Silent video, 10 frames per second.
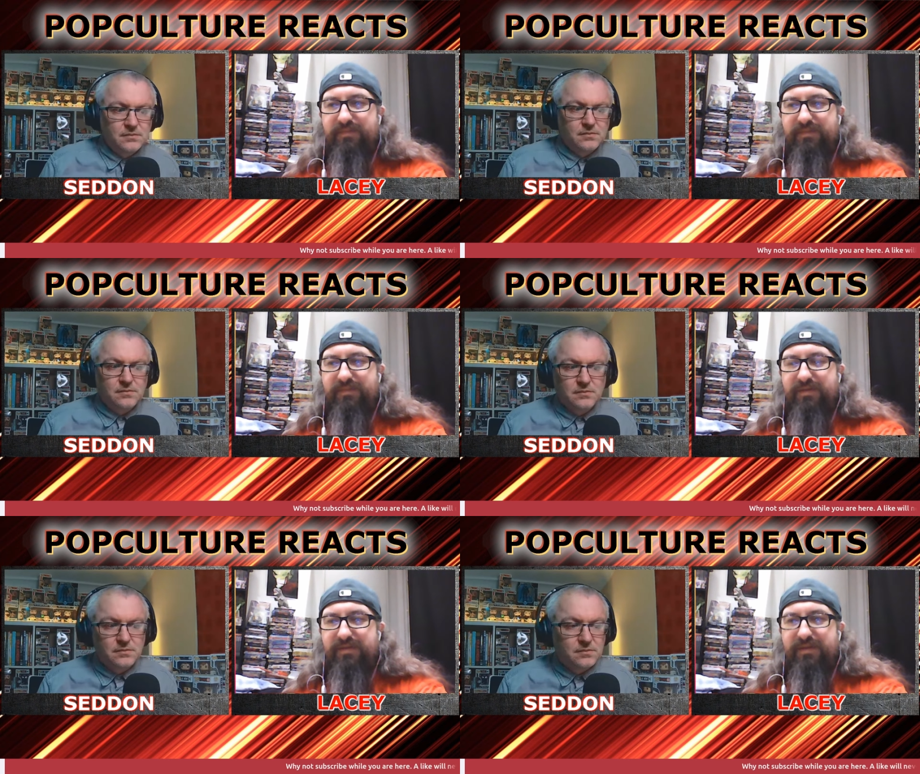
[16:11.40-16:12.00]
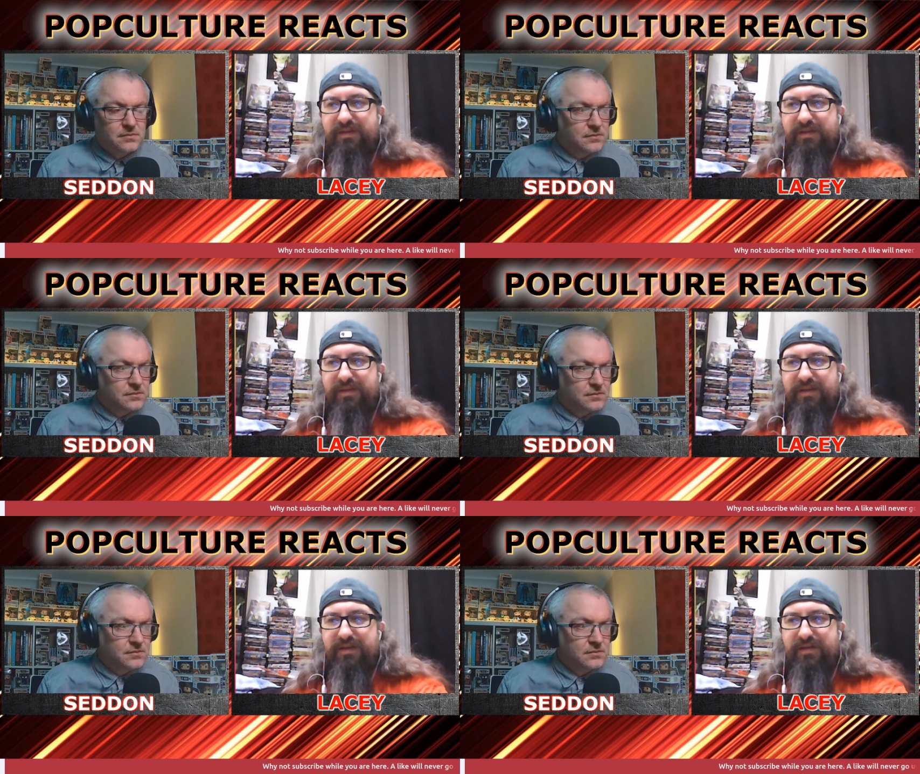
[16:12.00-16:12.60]

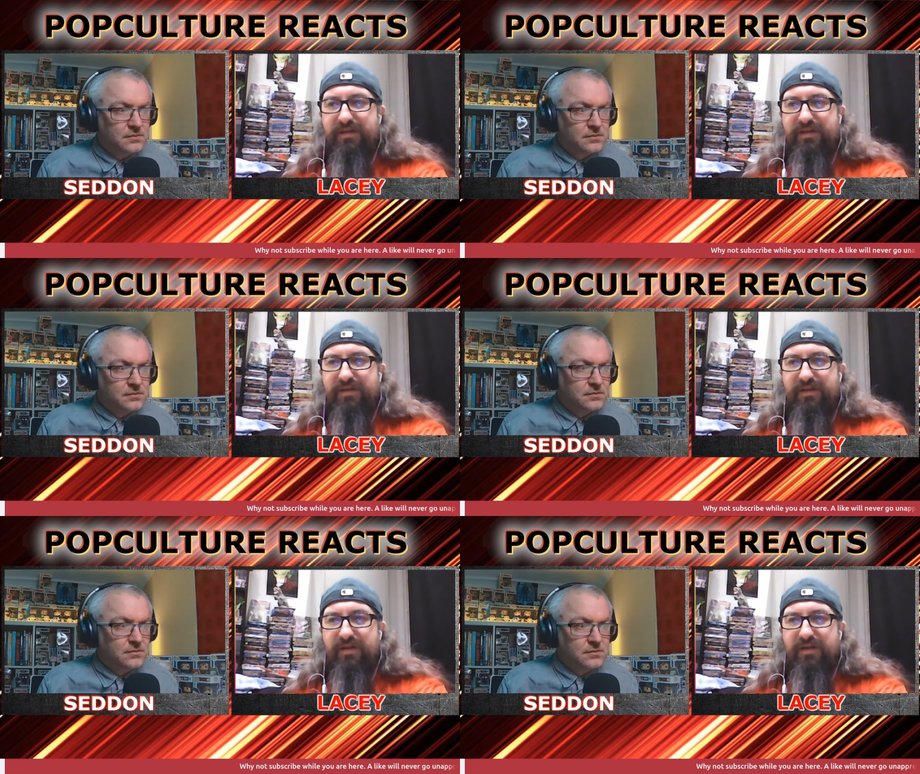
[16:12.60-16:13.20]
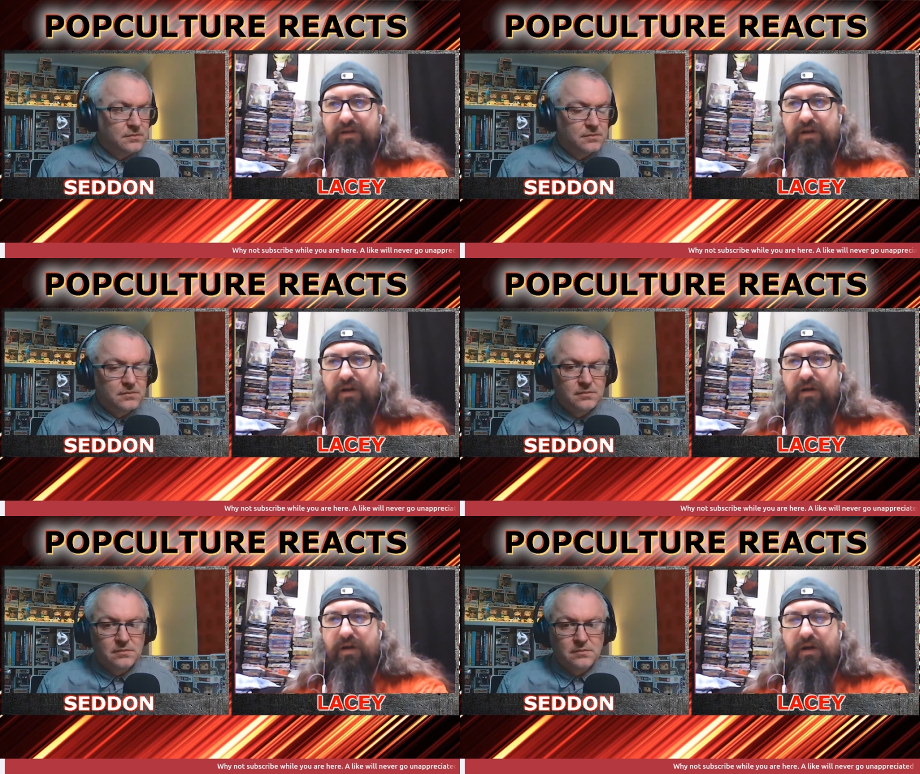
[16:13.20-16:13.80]

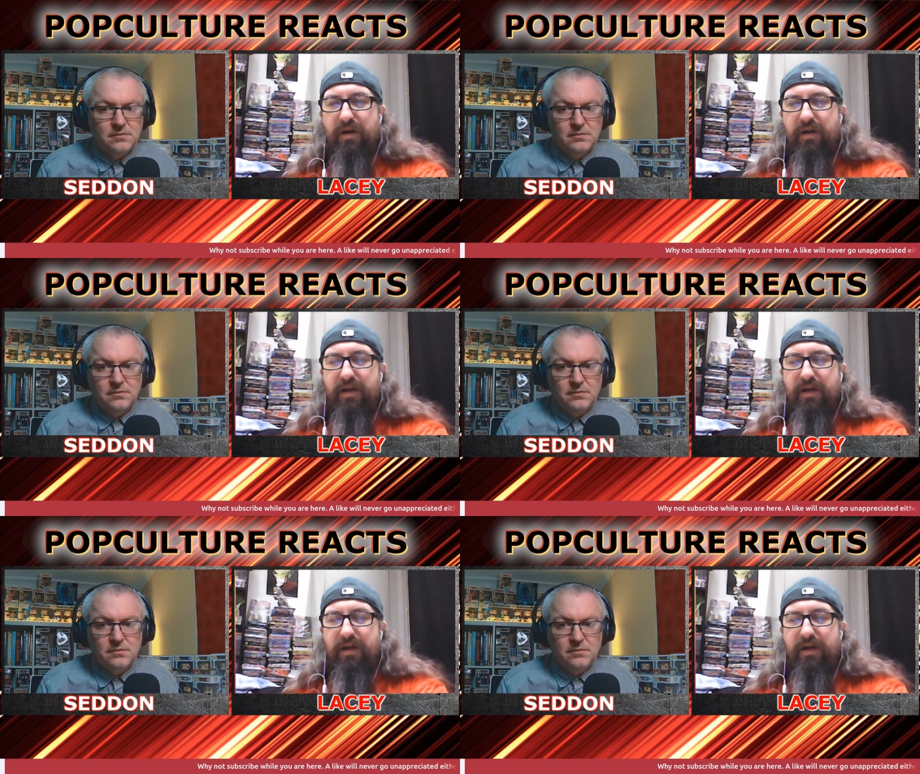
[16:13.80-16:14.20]
(no one is talking)